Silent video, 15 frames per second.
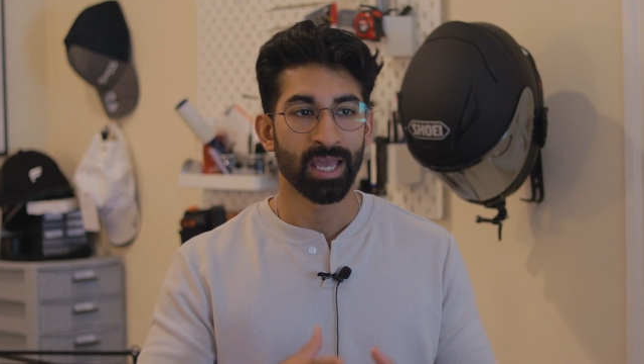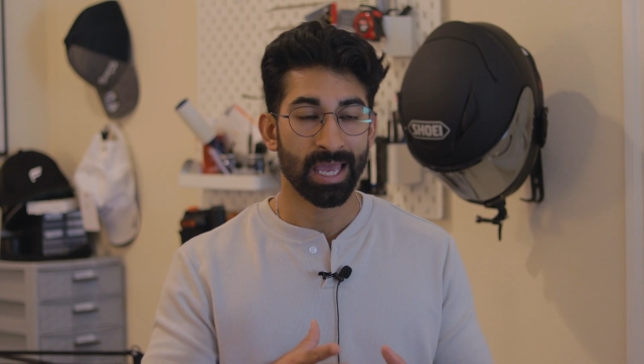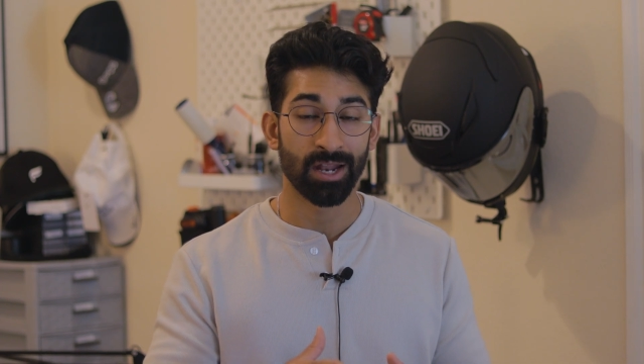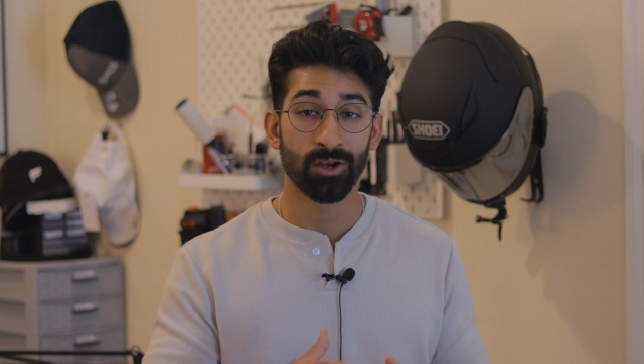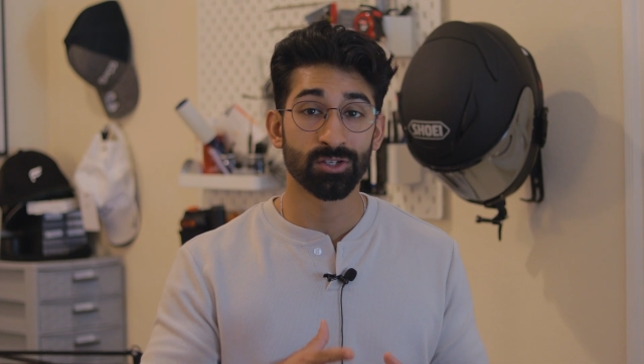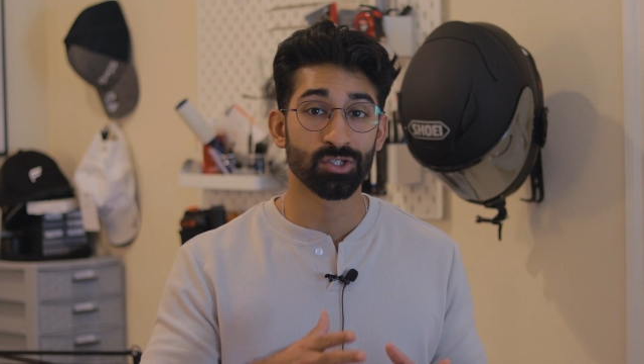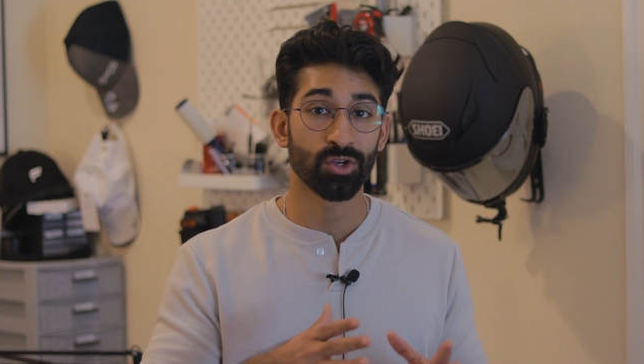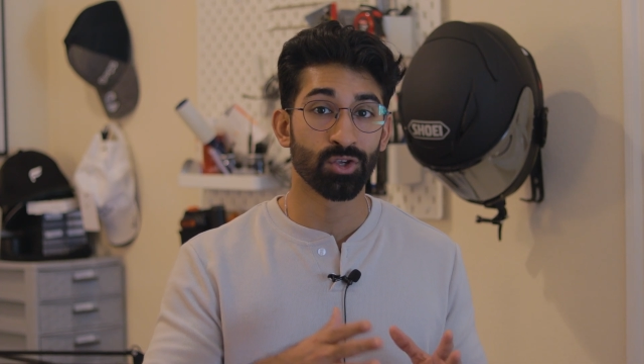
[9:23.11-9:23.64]
and
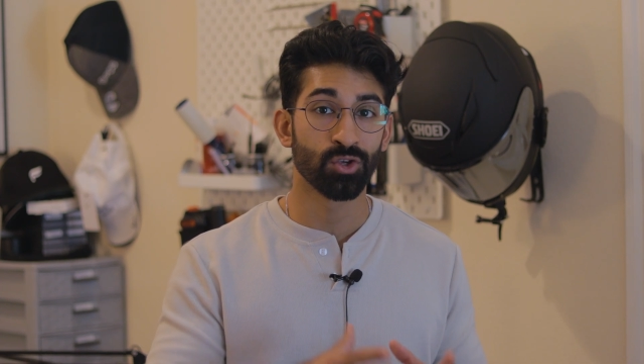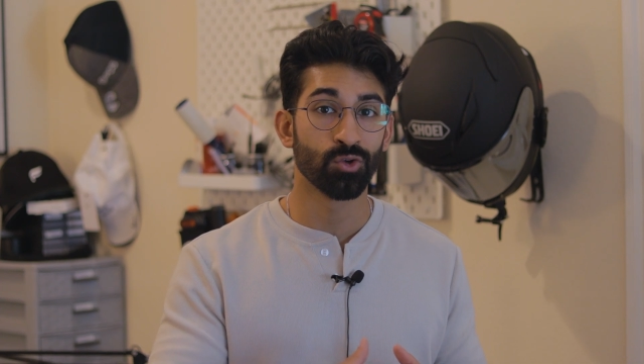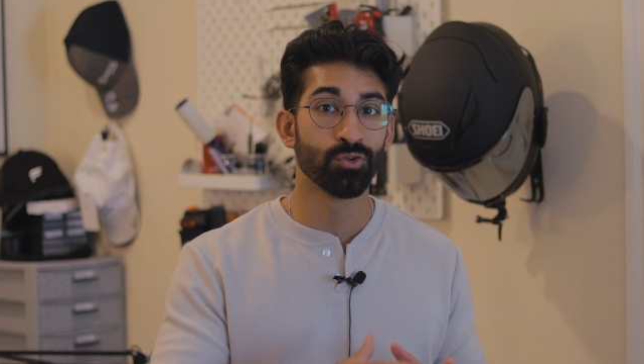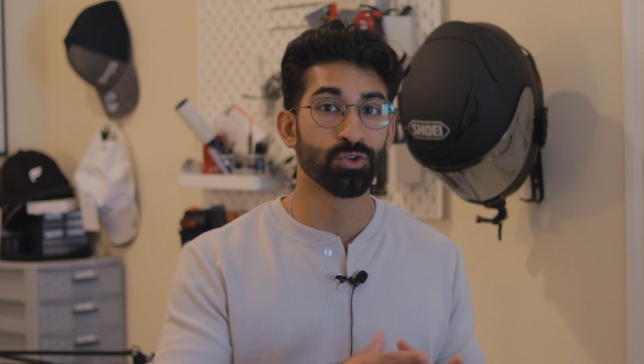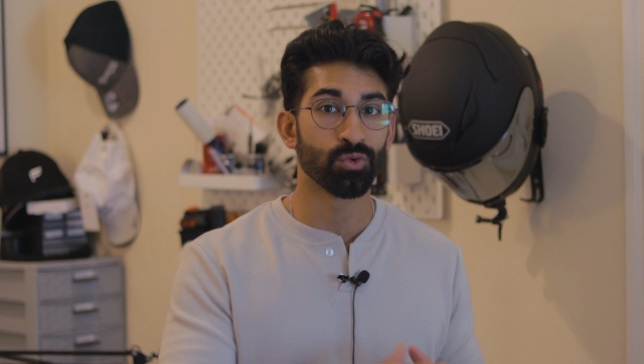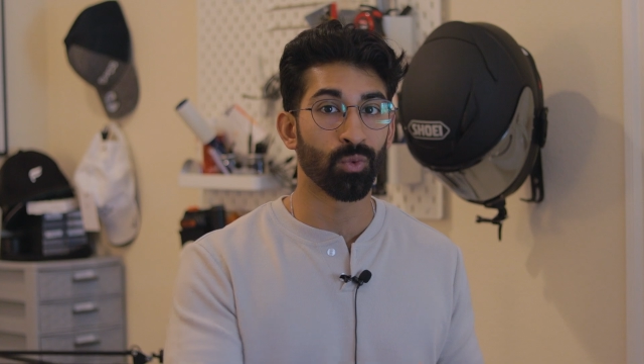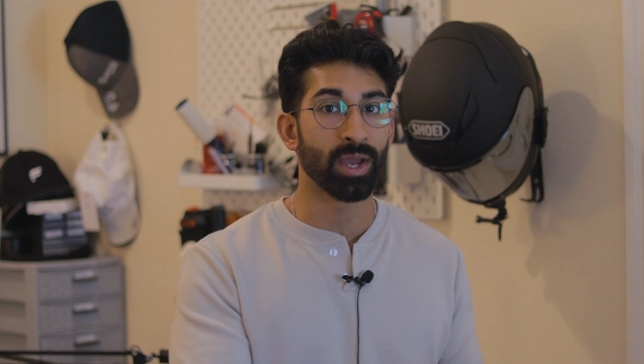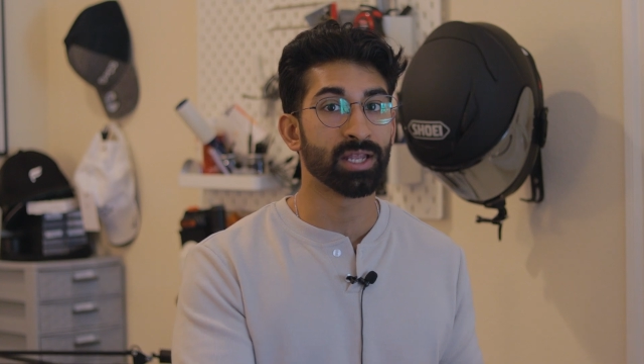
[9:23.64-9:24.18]
also a
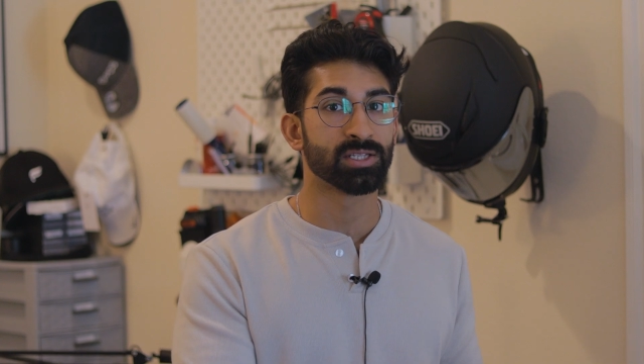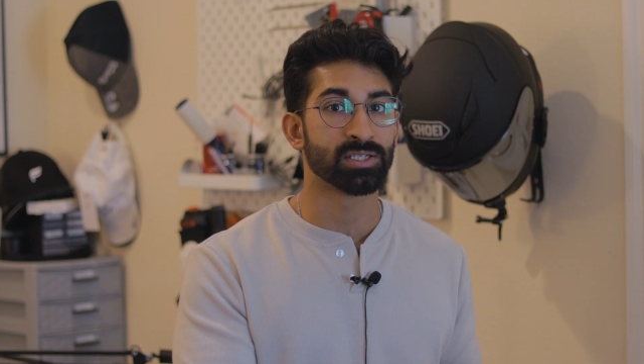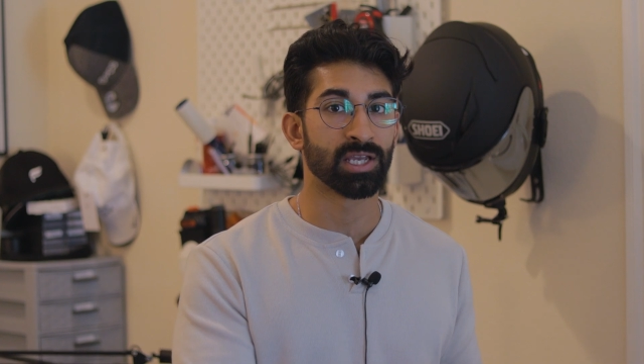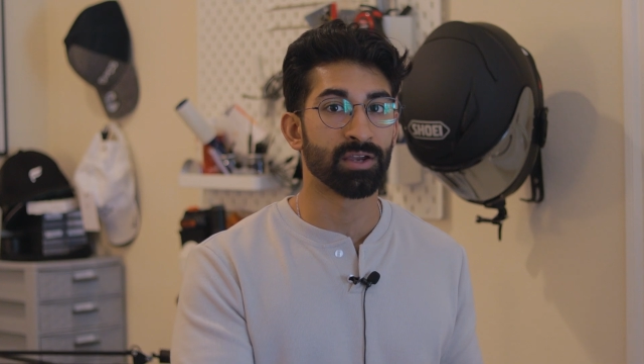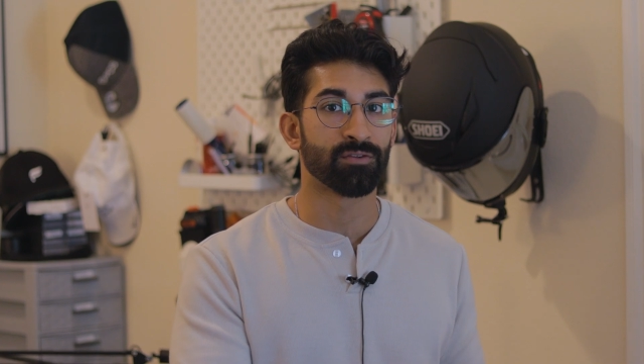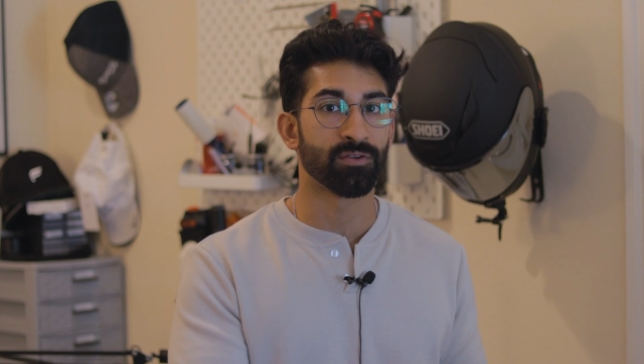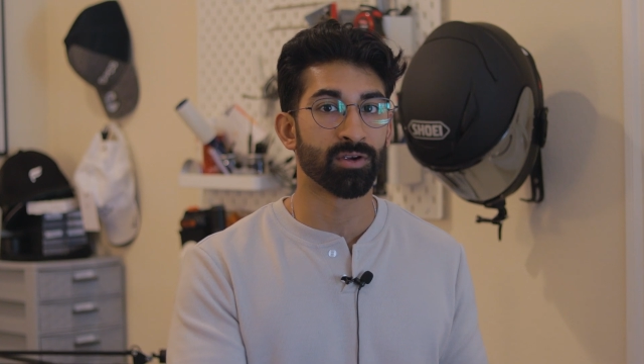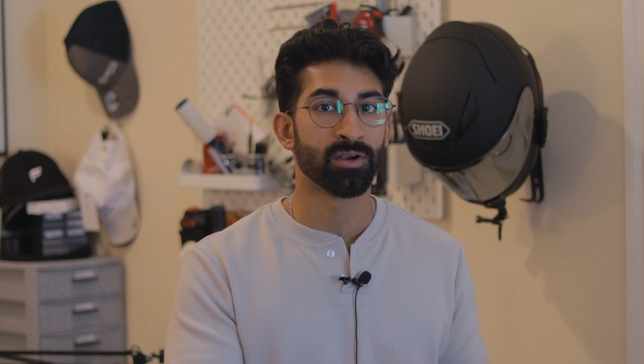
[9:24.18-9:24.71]
huge weight
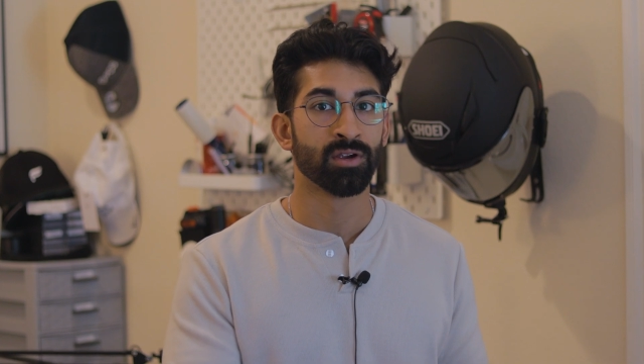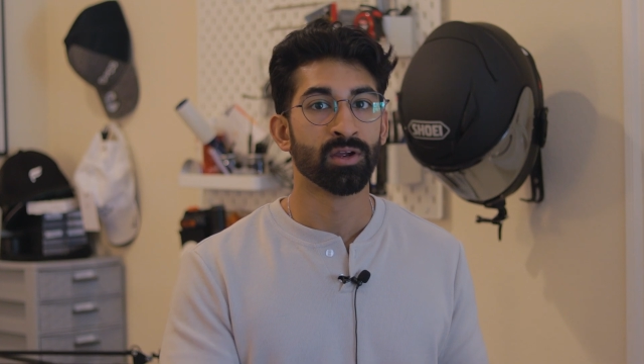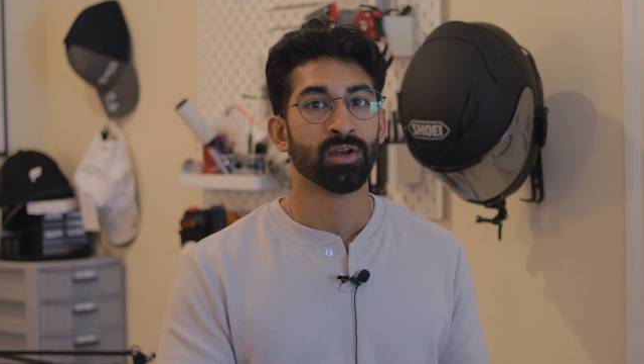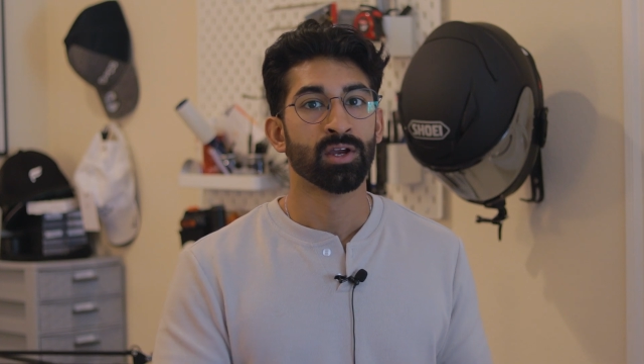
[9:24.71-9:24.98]
saver,